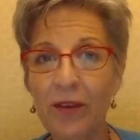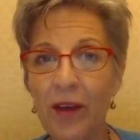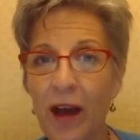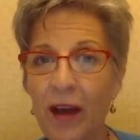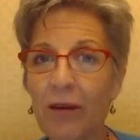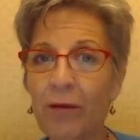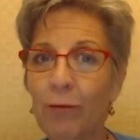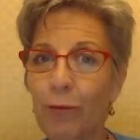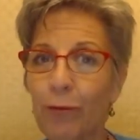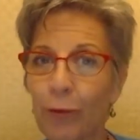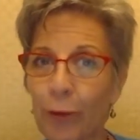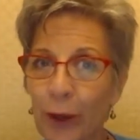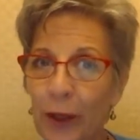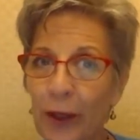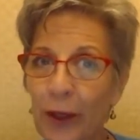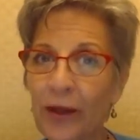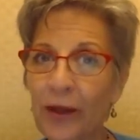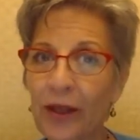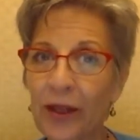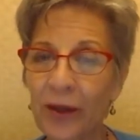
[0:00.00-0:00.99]
gotten
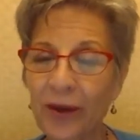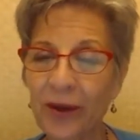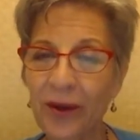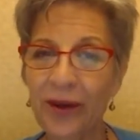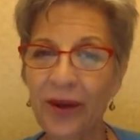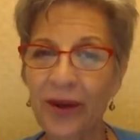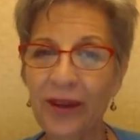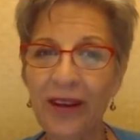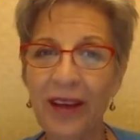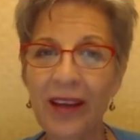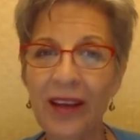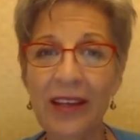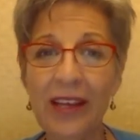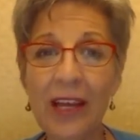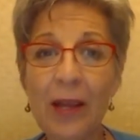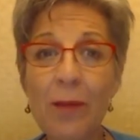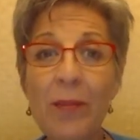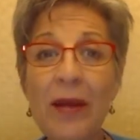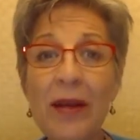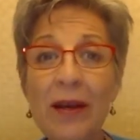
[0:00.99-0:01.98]
really good at
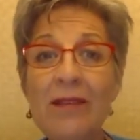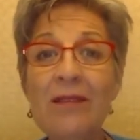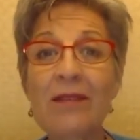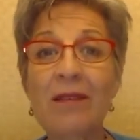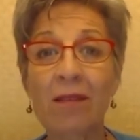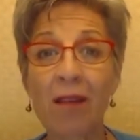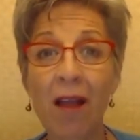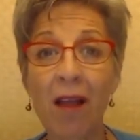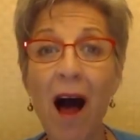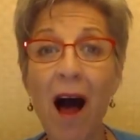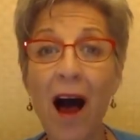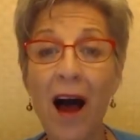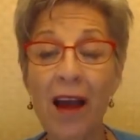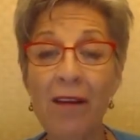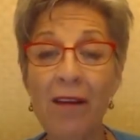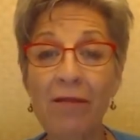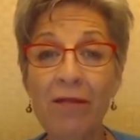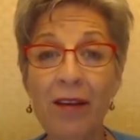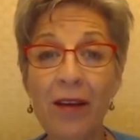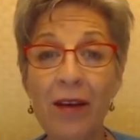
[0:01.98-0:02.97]
keeping us alive,